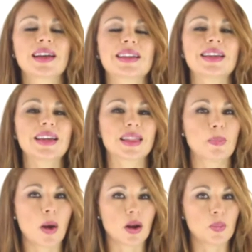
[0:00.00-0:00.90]
click the
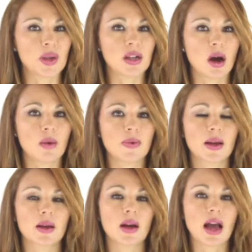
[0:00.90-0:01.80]
button below
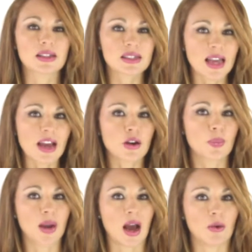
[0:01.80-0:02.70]
and sign
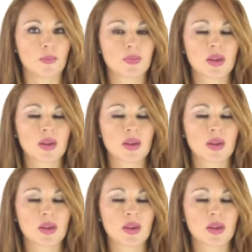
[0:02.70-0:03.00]
up now.